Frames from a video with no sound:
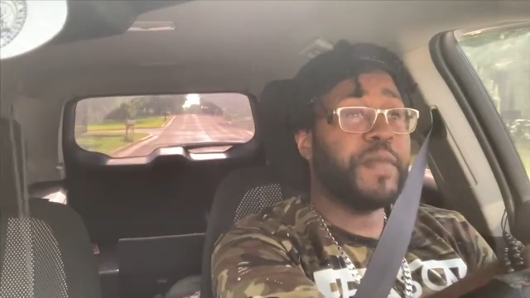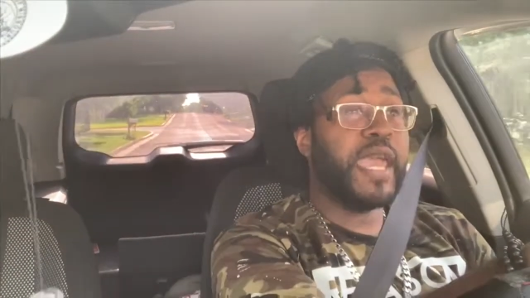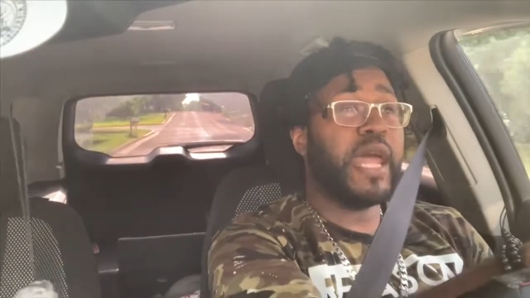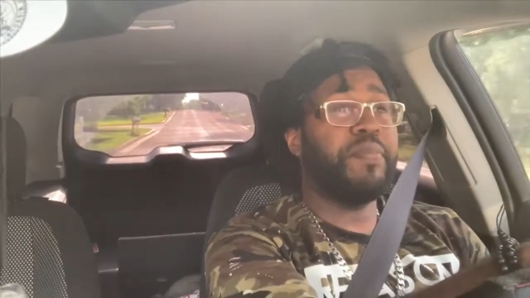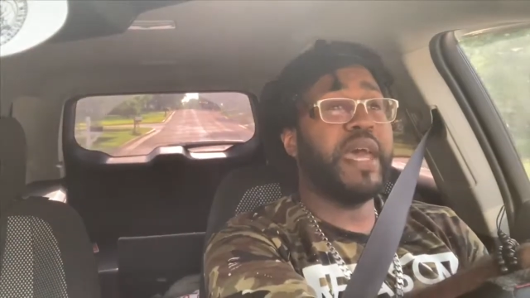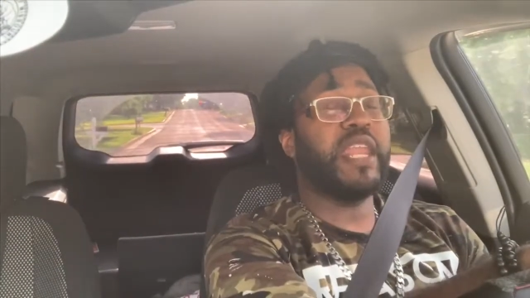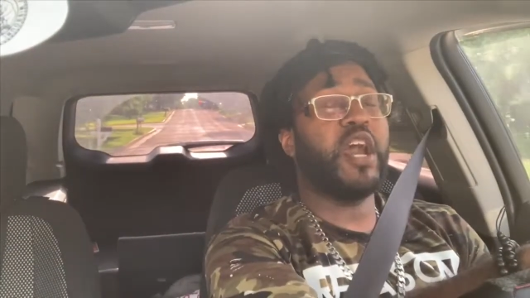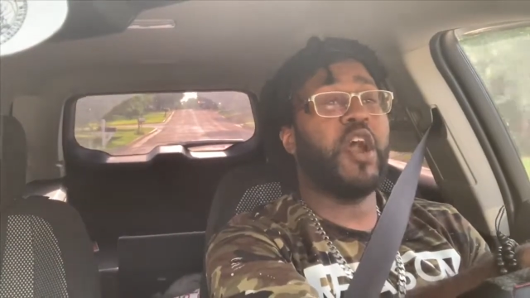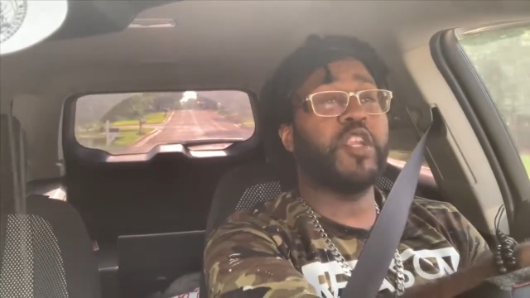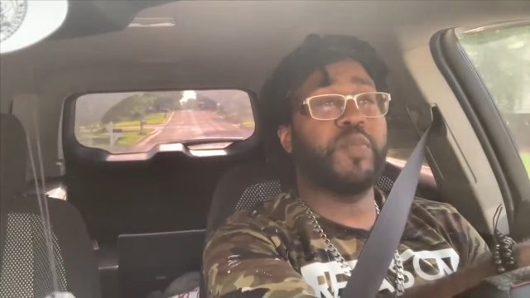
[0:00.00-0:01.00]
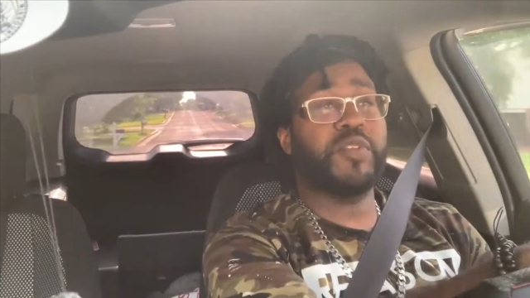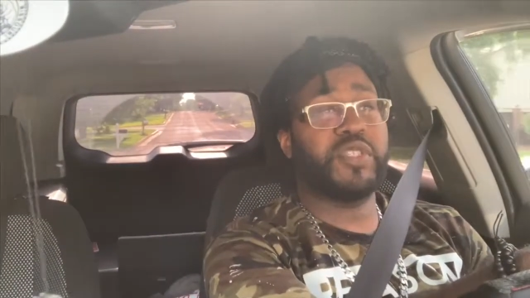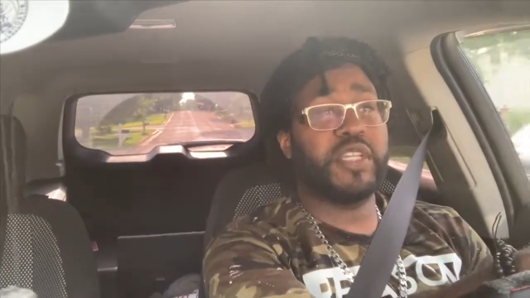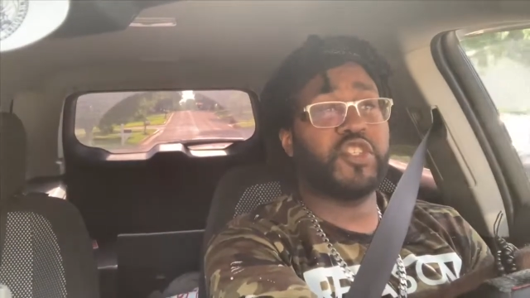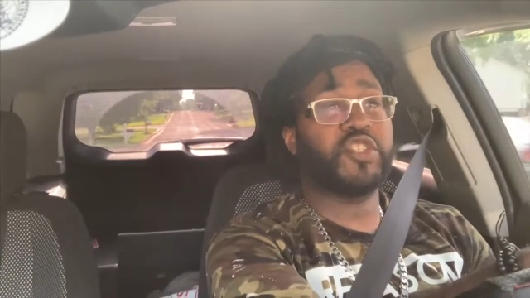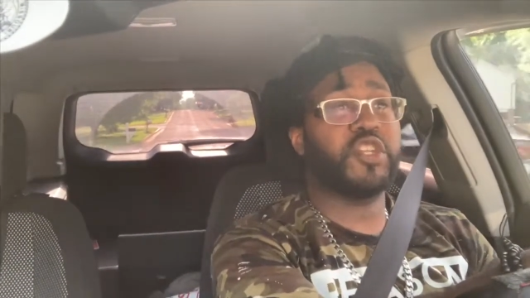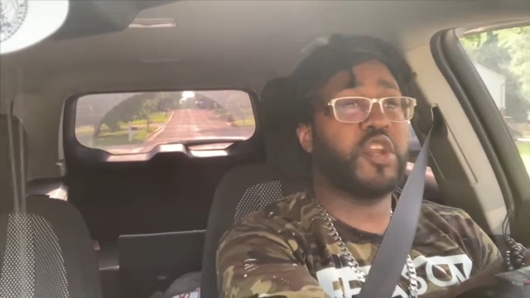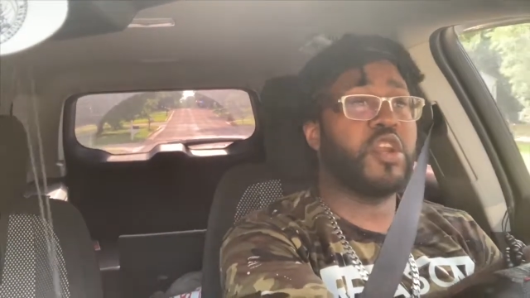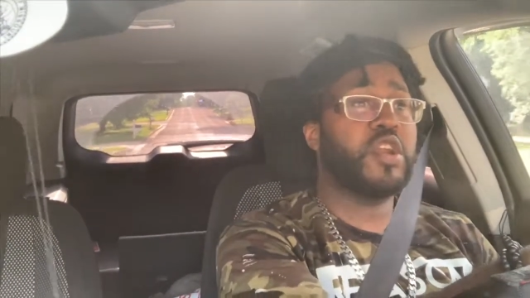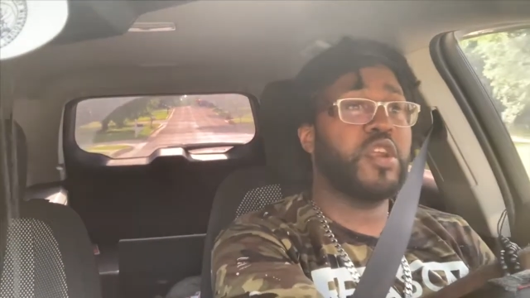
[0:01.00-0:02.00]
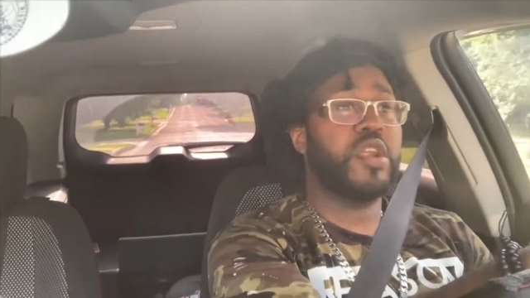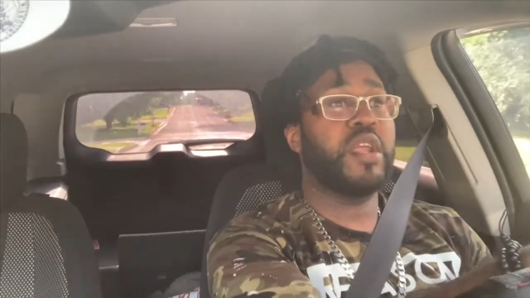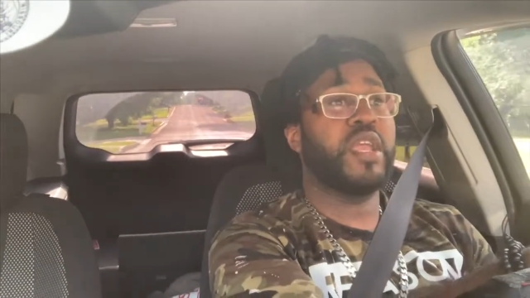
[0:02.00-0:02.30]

and I'm not 100% sure